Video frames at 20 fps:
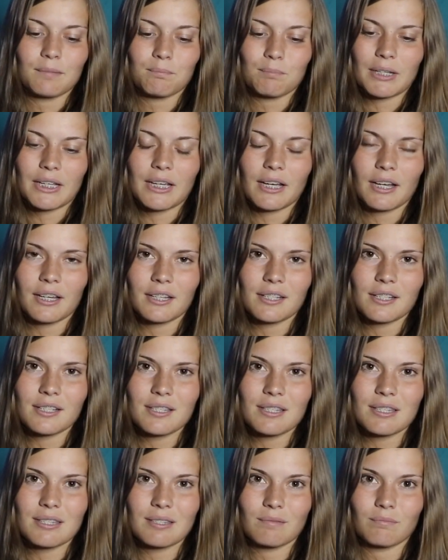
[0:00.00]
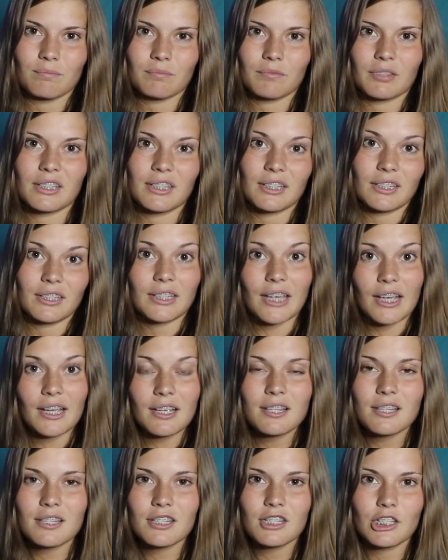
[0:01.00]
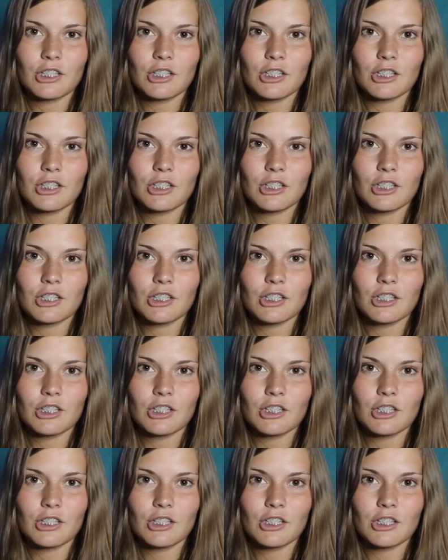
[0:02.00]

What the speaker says: because yes,